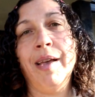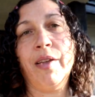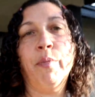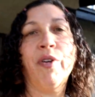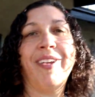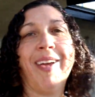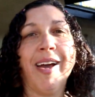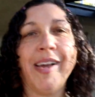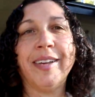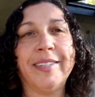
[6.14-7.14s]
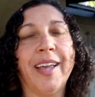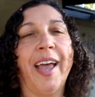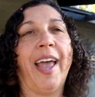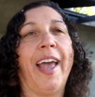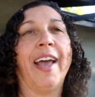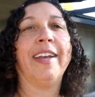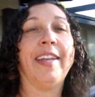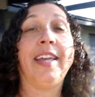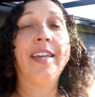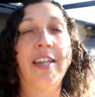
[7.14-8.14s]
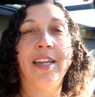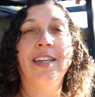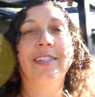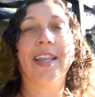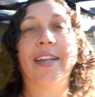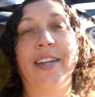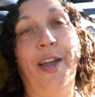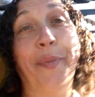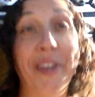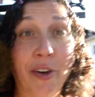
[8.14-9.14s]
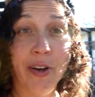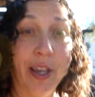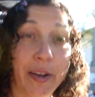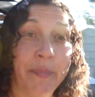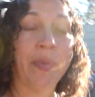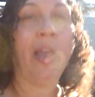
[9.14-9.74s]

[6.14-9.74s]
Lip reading: Good morning, guys, and it is that time of year again.